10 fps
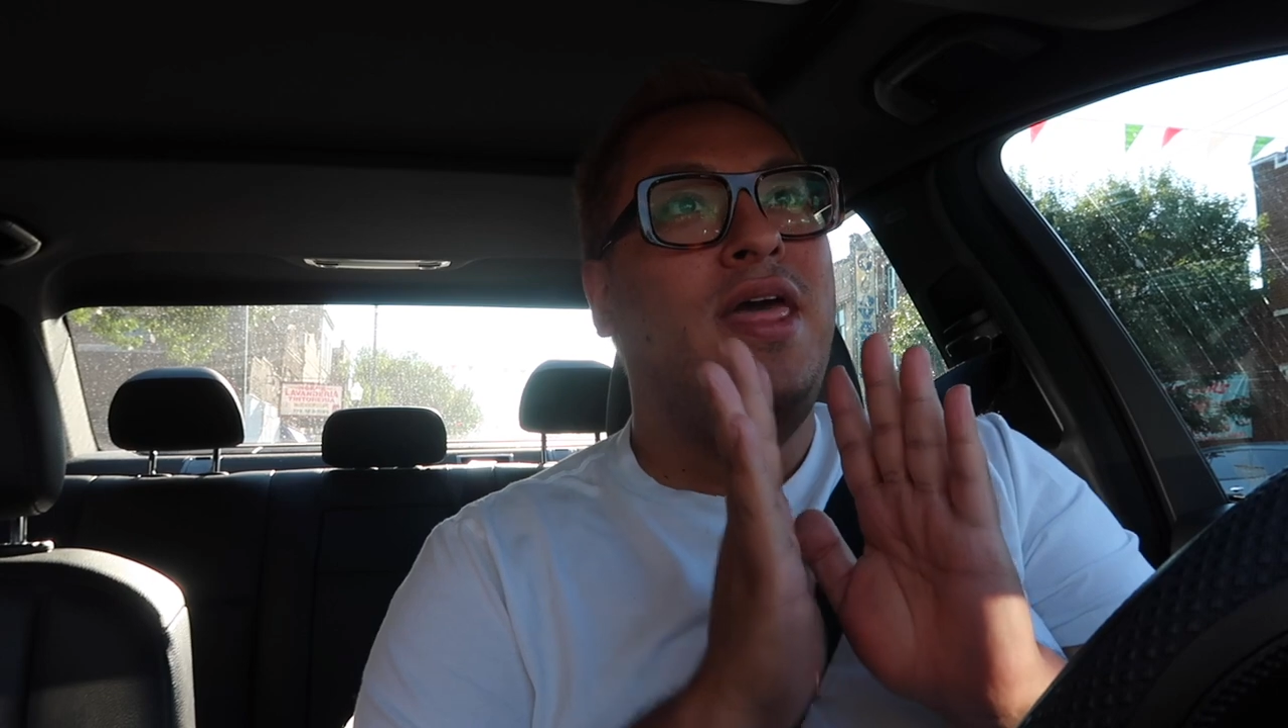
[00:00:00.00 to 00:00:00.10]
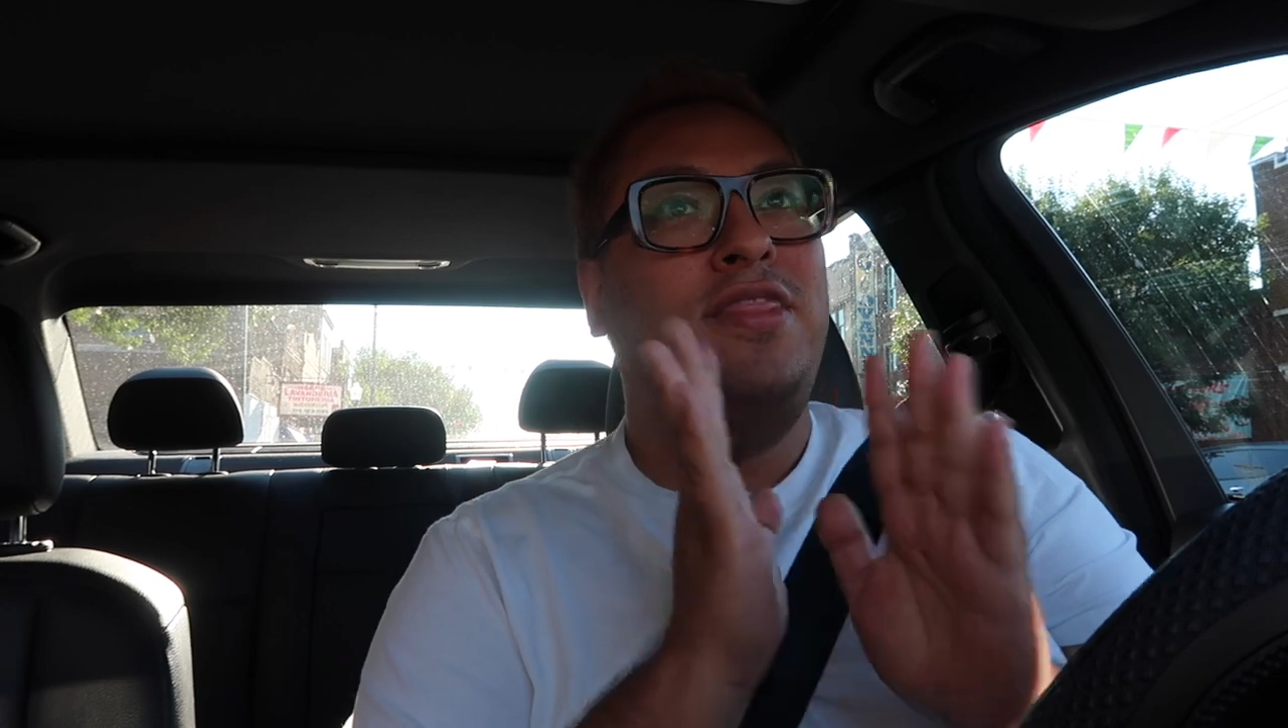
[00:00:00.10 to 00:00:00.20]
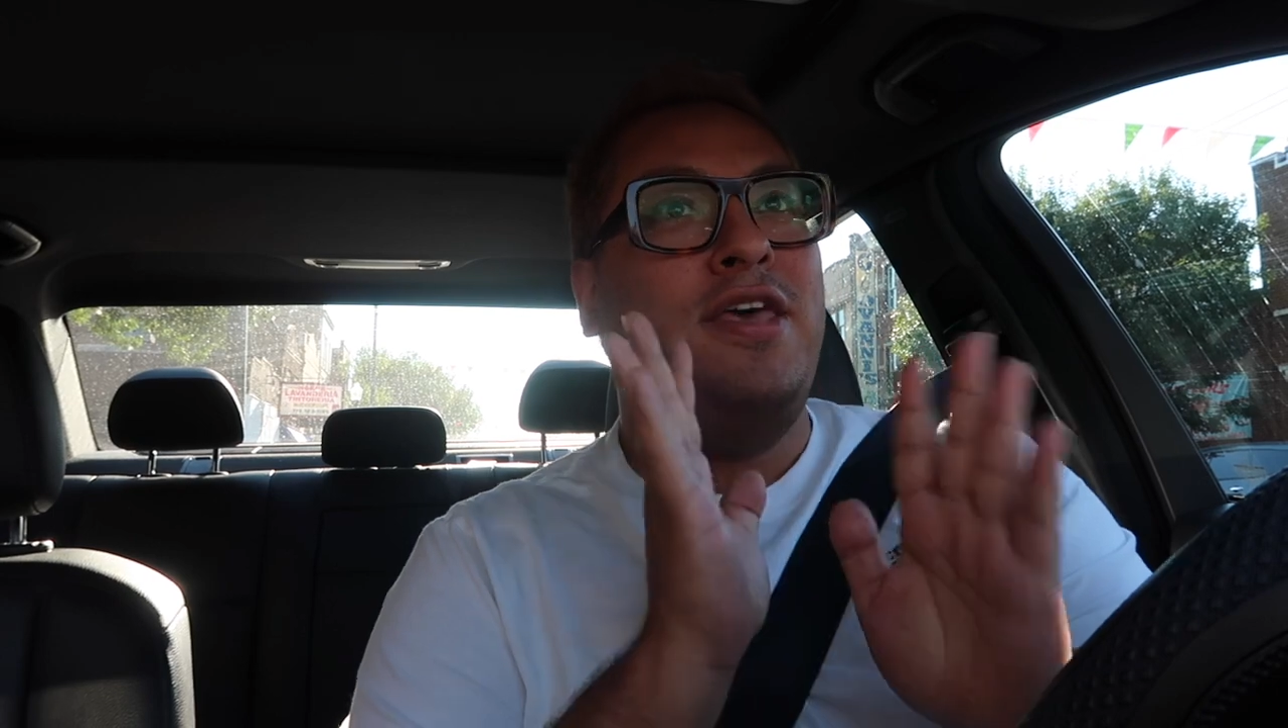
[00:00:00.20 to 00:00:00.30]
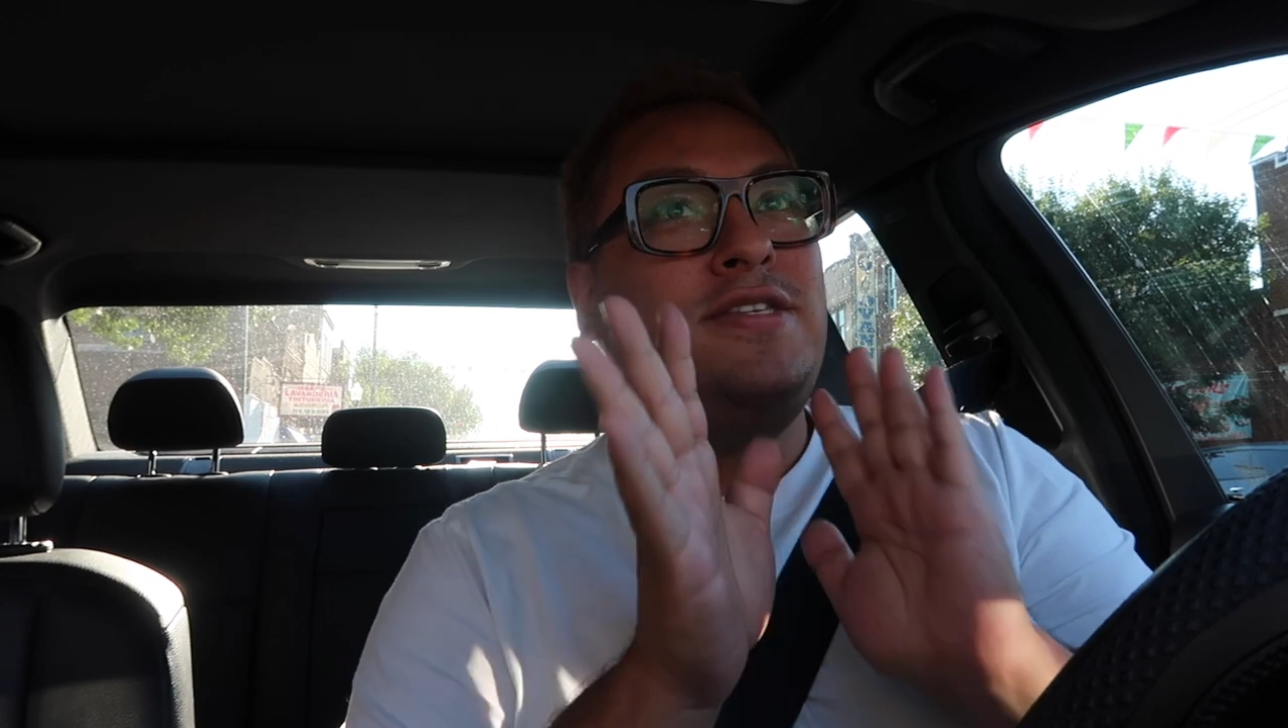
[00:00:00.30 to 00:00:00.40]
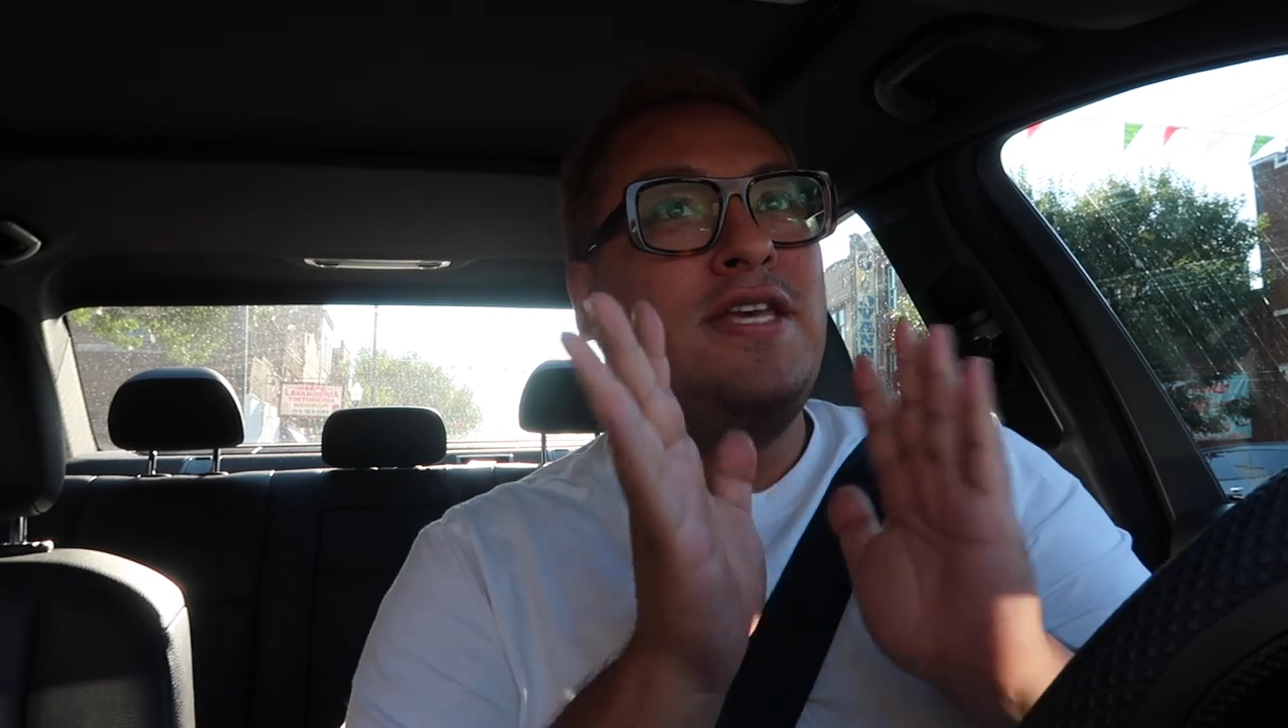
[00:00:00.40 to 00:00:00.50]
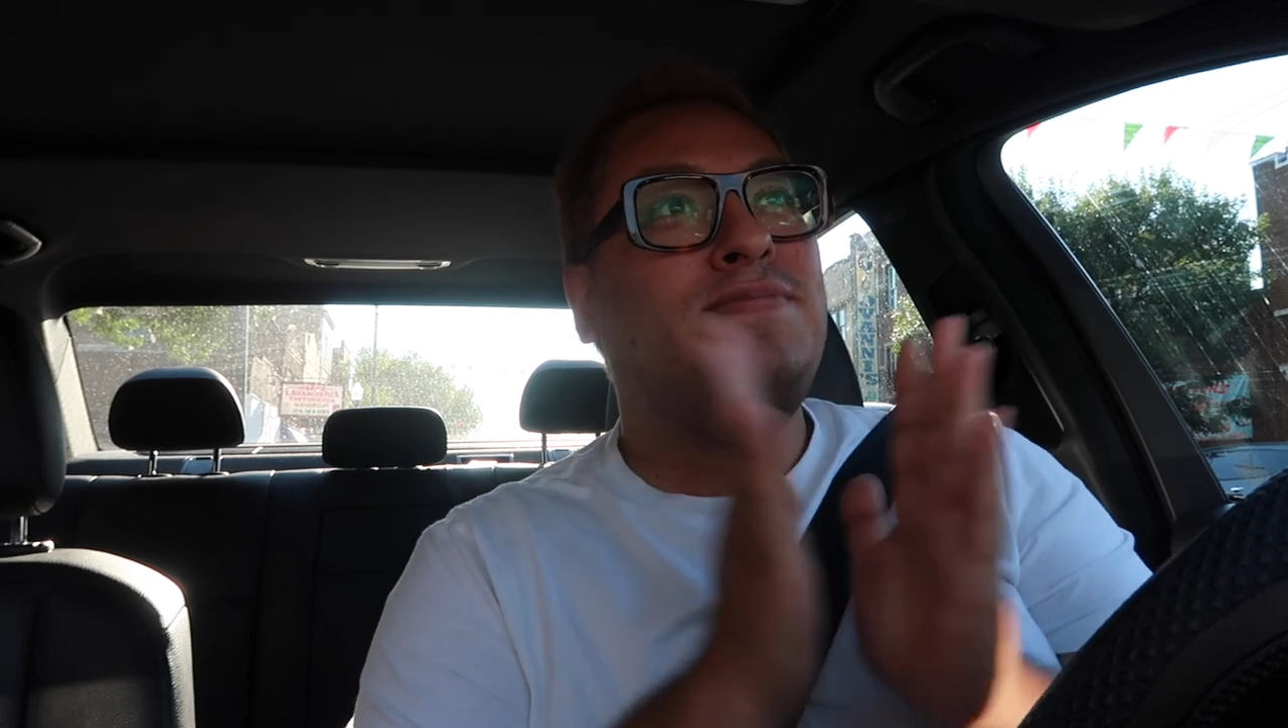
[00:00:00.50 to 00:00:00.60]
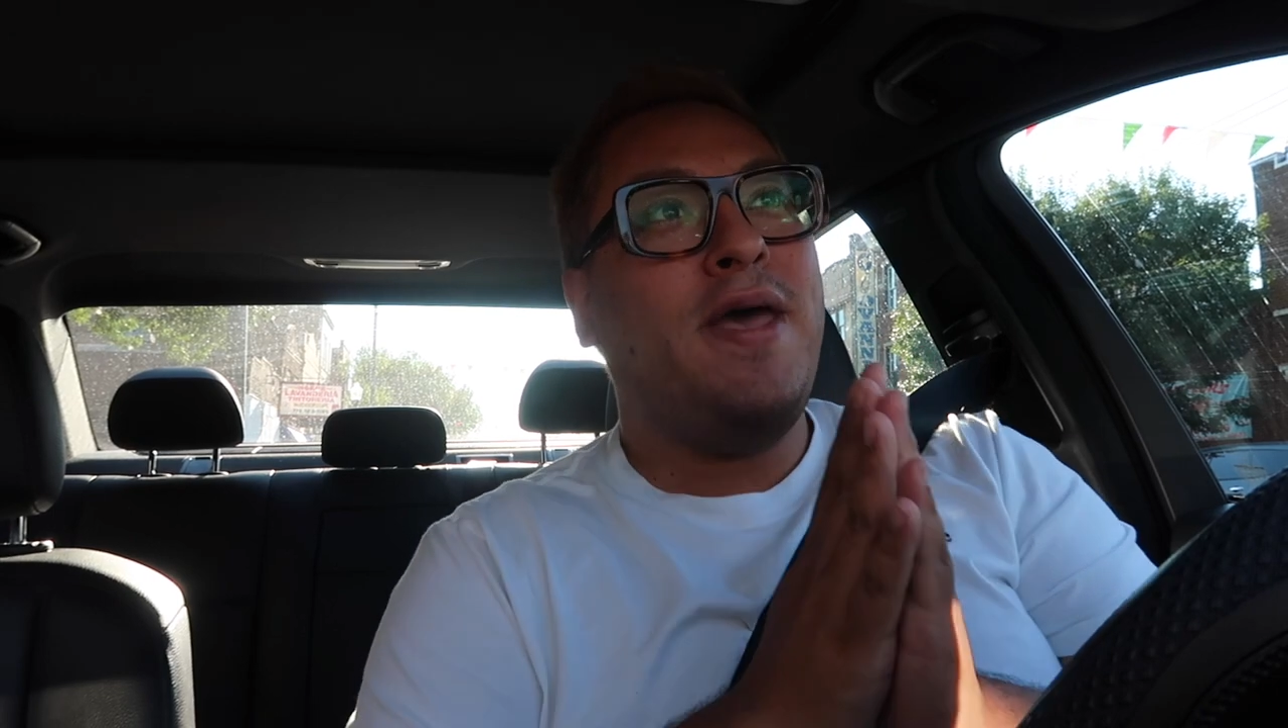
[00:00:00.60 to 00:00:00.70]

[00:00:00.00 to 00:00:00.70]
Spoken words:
this is